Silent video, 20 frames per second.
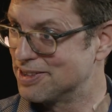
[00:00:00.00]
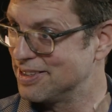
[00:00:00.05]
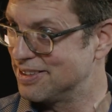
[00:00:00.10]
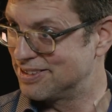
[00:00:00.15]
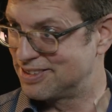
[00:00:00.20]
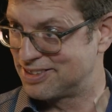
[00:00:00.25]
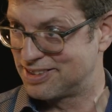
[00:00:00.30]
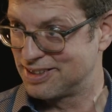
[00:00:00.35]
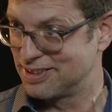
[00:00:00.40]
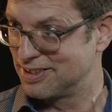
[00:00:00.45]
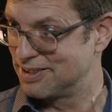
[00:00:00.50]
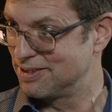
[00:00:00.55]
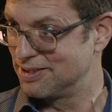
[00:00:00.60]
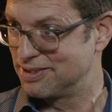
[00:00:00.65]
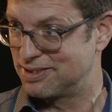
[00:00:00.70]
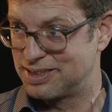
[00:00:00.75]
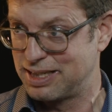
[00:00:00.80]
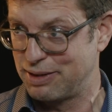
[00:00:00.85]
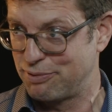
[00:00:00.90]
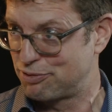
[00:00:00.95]
It's a
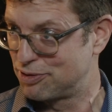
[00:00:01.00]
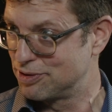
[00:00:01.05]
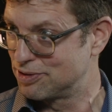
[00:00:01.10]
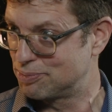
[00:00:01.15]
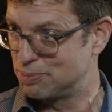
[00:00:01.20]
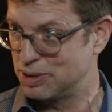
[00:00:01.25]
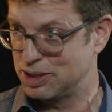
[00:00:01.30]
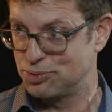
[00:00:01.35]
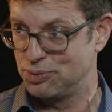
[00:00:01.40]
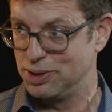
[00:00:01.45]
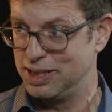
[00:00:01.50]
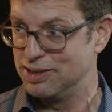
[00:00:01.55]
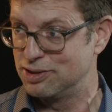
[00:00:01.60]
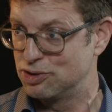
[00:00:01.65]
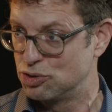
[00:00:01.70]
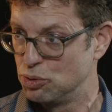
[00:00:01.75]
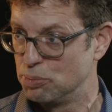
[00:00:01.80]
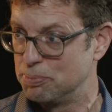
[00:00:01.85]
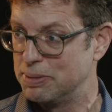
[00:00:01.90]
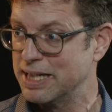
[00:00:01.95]
difference between
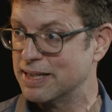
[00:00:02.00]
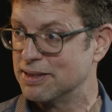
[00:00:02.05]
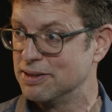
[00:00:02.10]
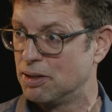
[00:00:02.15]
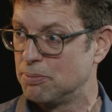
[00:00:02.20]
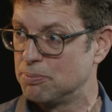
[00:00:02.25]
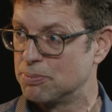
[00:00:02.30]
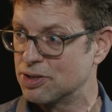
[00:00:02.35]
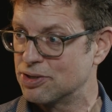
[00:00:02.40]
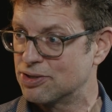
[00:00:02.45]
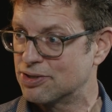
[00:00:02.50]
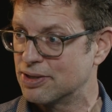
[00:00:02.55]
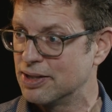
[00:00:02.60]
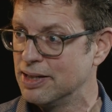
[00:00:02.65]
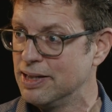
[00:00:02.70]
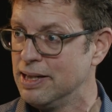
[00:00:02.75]
two big numbers.